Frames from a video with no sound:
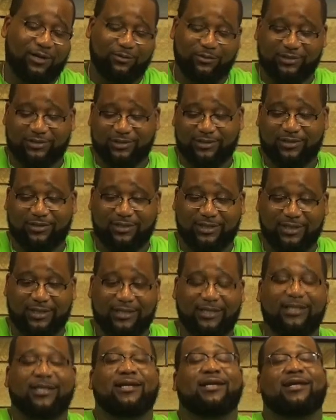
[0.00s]
hours. So
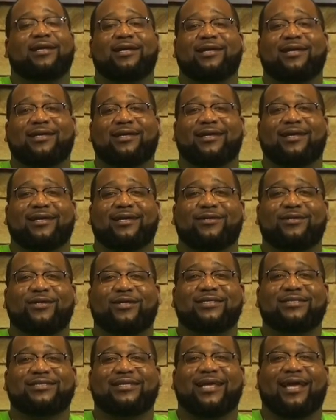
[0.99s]
yeah, right you
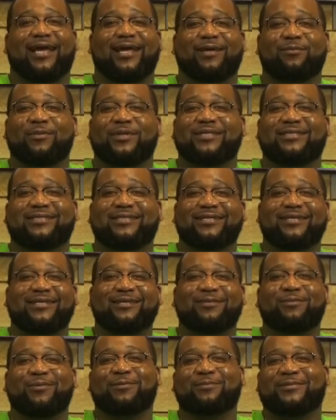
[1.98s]
can see I ain't been
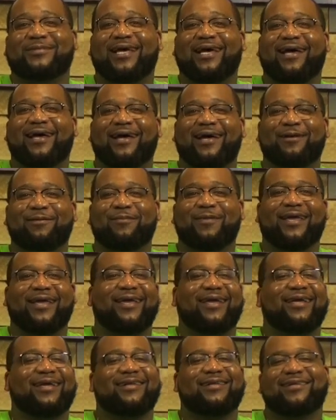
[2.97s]
sleep. I'm tired,
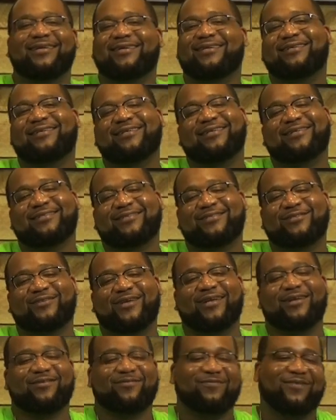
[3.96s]
man, and
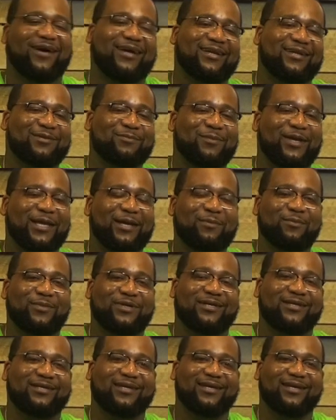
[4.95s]
trying to fight it, man.
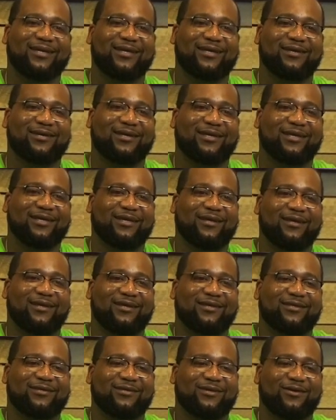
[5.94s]
But yeah.
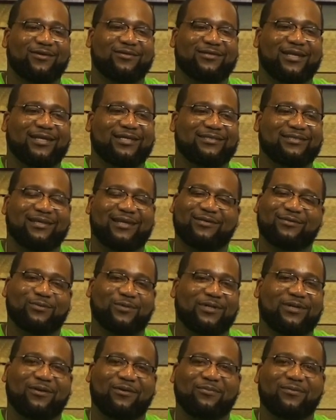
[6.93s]
You know, that's that's
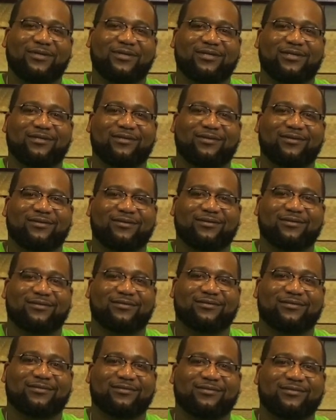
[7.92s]
what come with you know.
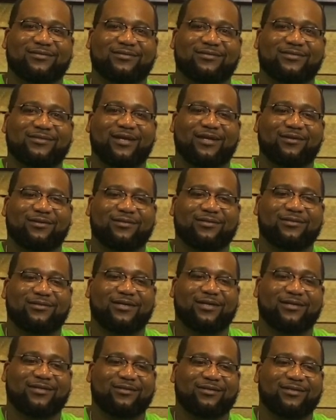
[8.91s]
Oh yeah. Trying to
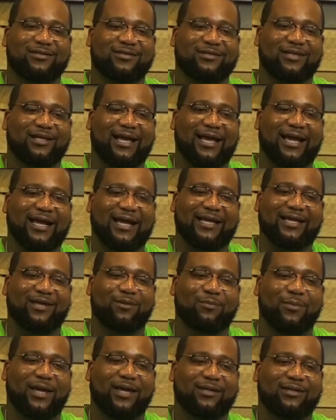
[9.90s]
trying to Oh, yeah.
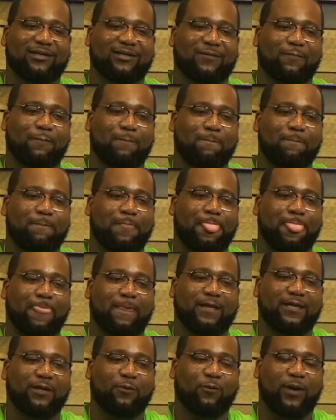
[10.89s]
get back
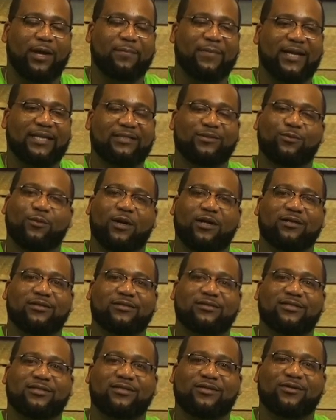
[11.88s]
and get right back to work.
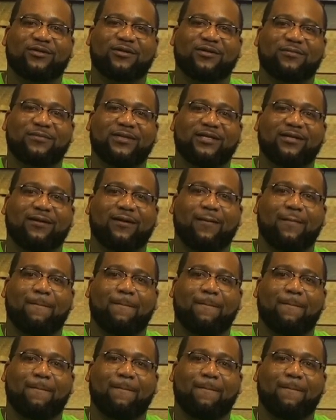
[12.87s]
You know what I mean?